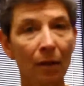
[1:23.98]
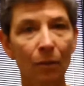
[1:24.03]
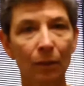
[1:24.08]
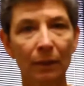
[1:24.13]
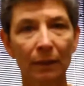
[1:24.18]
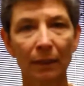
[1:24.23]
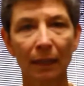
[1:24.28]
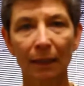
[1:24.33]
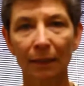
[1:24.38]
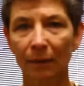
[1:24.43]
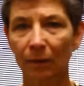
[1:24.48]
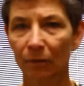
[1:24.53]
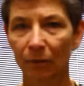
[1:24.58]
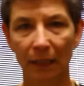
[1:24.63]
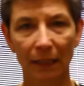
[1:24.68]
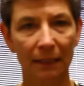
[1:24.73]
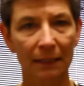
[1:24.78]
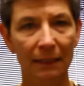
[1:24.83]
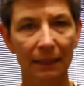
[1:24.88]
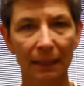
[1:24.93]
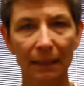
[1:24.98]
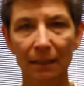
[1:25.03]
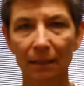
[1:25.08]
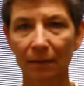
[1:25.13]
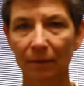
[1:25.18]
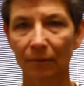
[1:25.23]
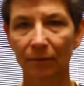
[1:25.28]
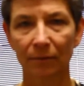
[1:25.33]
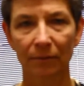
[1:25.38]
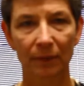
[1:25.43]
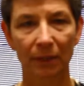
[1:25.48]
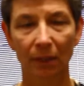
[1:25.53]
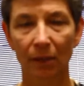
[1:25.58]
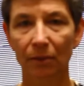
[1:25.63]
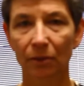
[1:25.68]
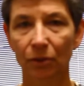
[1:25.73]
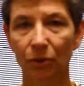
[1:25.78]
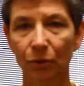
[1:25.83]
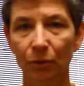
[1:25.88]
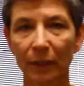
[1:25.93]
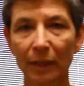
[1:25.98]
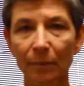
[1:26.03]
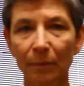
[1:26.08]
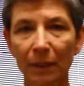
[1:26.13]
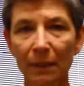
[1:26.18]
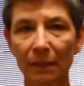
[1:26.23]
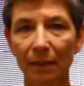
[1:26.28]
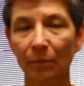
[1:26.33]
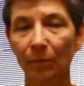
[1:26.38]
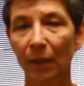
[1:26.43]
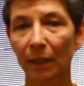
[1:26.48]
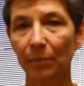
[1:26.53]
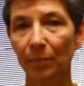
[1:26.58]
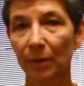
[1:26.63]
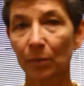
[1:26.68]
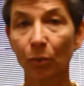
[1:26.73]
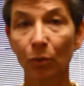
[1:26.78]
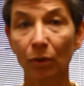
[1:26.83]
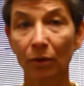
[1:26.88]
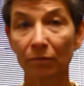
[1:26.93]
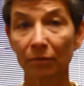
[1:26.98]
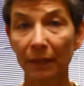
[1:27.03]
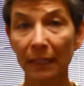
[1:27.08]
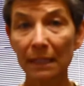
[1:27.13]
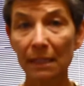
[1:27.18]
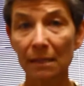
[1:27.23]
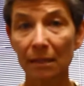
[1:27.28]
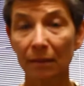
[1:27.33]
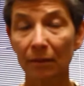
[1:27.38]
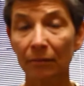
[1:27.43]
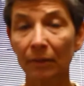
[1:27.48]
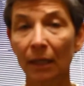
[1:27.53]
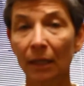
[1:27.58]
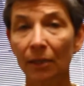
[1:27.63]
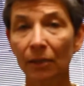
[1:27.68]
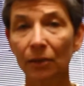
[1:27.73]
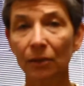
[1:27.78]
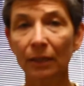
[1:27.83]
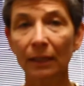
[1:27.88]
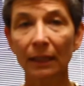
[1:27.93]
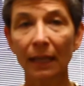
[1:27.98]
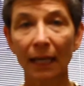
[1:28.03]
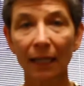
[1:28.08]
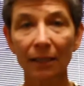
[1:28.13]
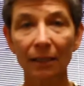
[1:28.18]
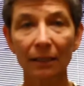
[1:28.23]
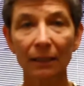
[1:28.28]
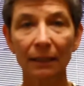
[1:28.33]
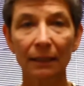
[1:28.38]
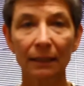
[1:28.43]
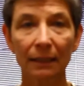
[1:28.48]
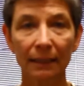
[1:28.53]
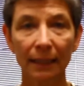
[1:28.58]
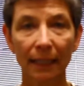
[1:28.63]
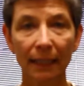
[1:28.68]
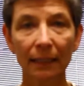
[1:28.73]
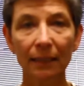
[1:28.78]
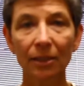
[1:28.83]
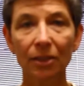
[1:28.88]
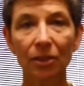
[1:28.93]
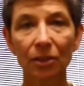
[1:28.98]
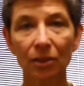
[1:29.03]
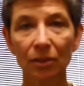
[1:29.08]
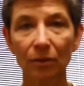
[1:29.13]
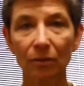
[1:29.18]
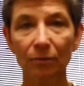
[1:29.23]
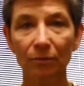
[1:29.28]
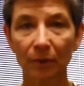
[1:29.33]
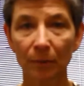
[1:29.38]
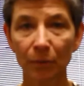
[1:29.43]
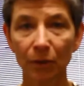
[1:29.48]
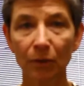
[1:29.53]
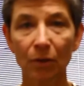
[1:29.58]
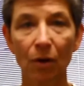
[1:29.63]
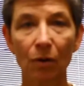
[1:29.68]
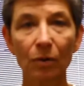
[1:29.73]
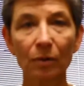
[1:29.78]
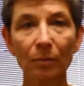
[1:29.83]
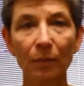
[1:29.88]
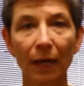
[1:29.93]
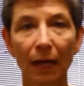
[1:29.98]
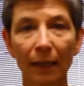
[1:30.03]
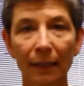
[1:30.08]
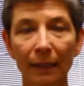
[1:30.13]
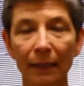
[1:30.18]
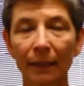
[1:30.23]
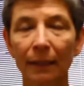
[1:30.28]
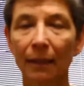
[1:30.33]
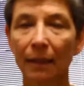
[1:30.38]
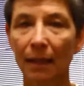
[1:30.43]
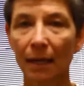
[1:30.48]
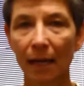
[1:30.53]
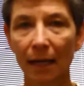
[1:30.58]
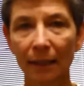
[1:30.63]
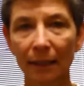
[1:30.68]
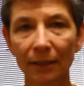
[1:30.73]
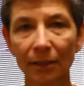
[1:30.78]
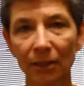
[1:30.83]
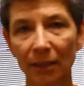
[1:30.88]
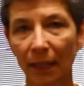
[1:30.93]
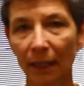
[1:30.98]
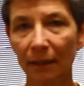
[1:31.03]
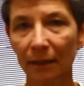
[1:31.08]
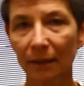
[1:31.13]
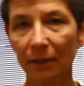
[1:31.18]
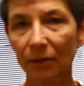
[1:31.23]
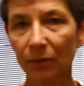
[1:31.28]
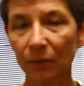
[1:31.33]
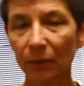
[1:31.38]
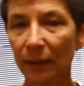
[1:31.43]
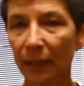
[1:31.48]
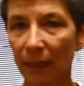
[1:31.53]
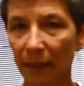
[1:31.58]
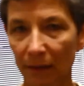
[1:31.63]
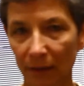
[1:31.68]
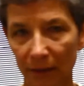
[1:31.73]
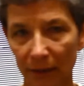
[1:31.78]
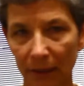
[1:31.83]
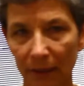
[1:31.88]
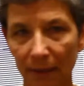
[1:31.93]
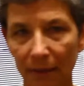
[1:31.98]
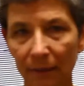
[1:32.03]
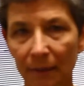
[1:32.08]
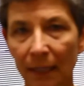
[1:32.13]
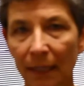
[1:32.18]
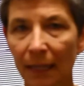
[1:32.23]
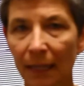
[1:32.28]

without extensive other treatments that might be more invasive, you can actually take tissue from your own body and inject into an area